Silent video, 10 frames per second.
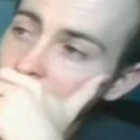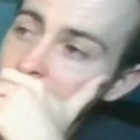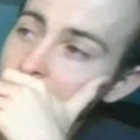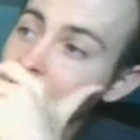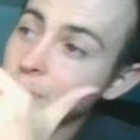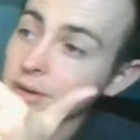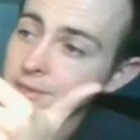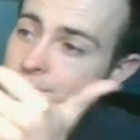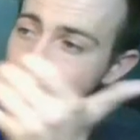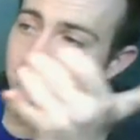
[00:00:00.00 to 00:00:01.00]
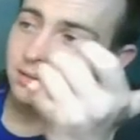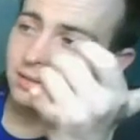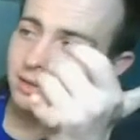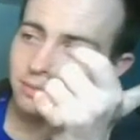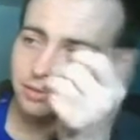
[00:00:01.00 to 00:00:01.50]
graveyard, that works.
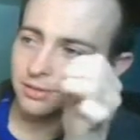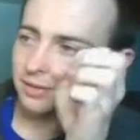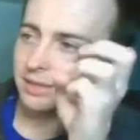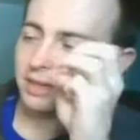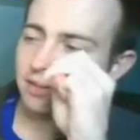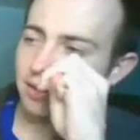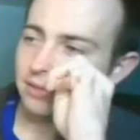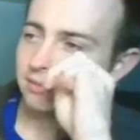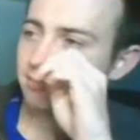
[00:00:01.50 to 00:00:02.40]
It won't defend any of that.